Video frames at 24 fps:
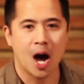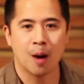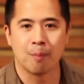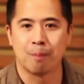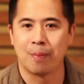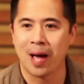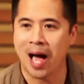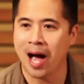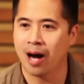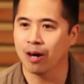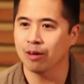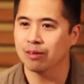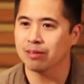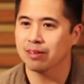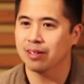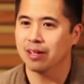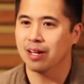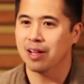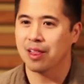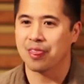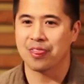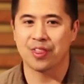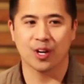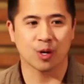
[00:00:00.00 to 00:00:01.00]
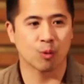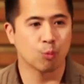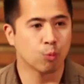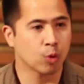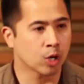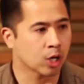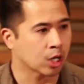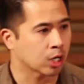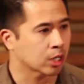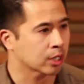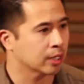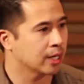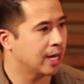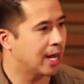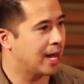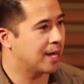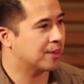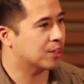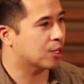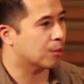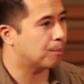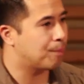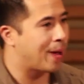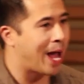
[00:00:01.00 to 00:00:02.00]
about their work
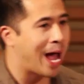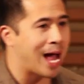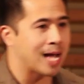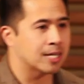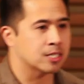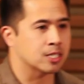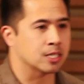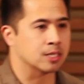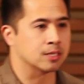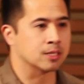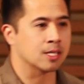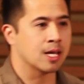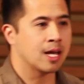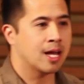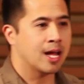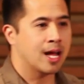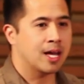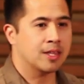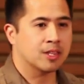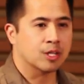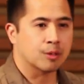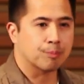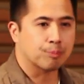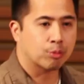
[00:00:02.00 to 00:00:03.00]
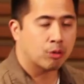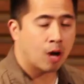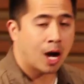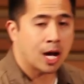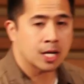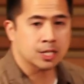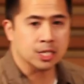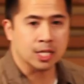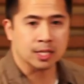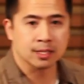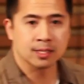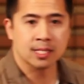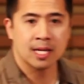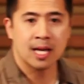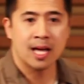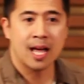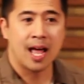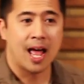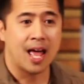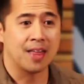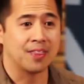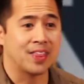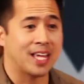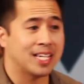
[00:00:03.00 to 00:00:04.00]
and their passions and their projects.
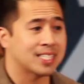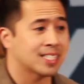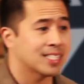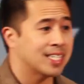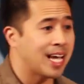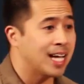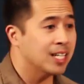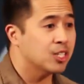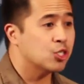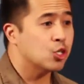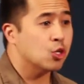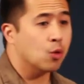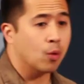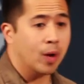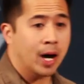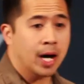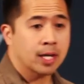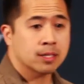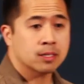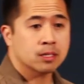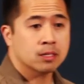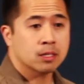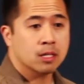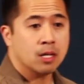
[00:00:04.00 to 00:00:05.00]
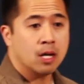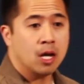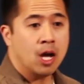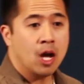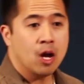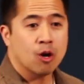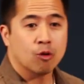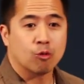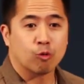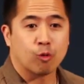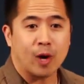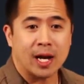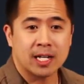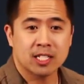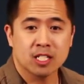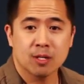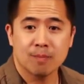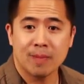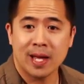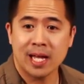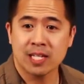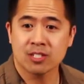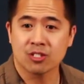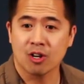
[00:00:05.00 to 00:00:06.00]
And they said to us,
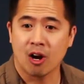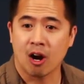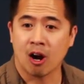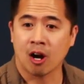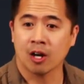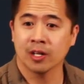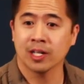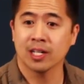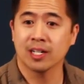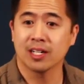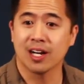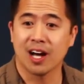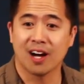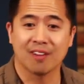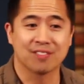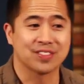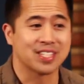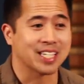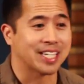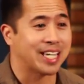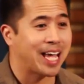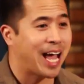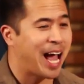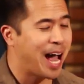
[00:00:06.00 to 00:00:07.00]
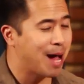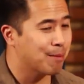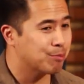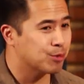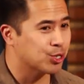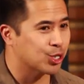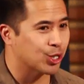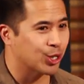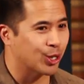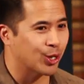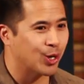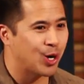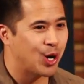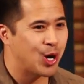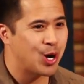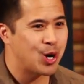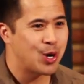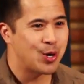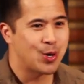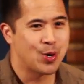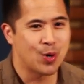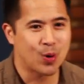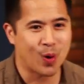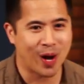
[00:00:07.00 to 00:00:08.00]
resumes aren't enough to capture
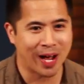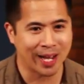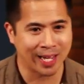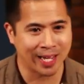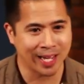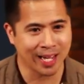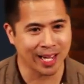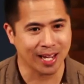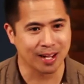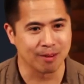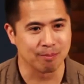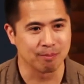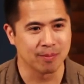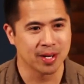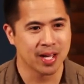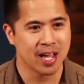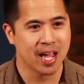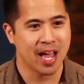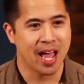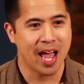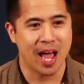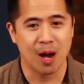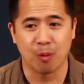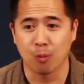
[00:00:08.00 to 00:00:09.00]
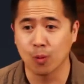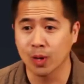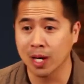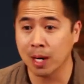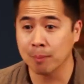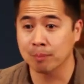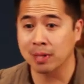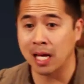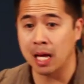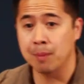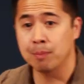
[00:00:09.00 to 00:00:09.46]
who I am and what I'm